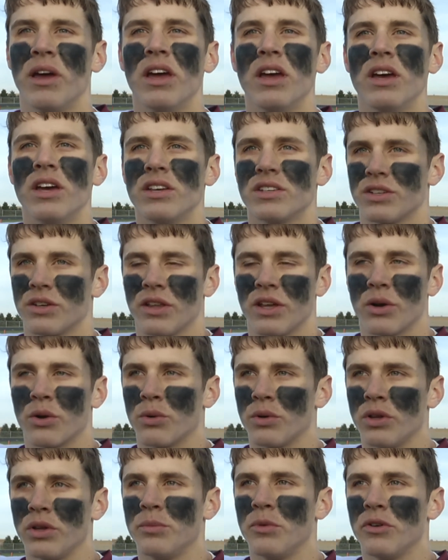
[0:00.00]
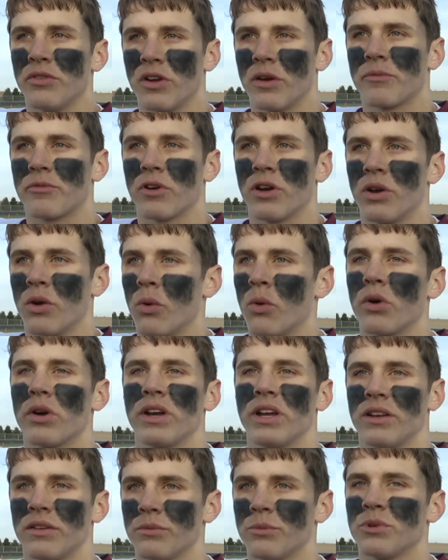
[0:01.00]
Mm-hmm. So they were really moving up front.
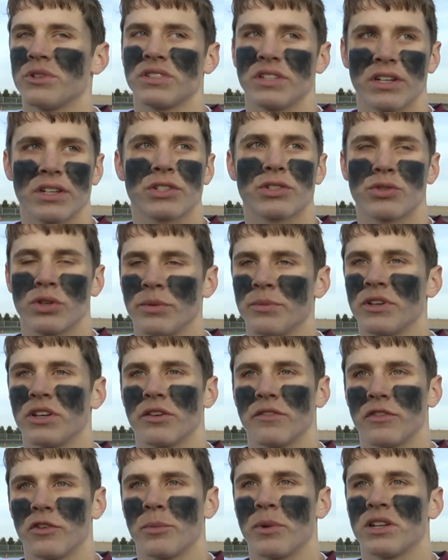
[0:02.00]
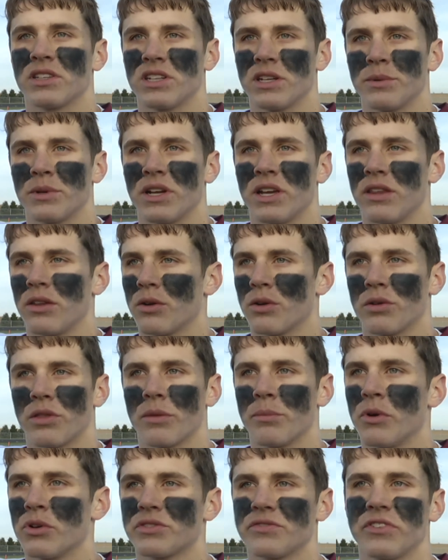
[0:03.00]
Orion was an extremely good football team today. They were
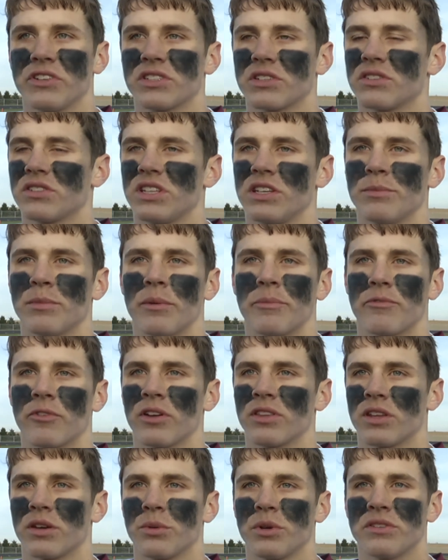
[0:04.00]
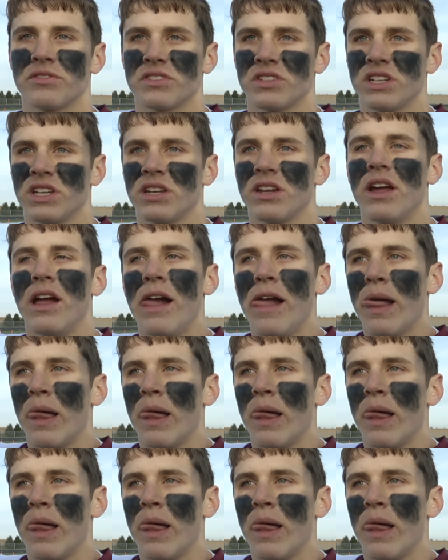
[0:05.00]
the most physical team up front that we've seen.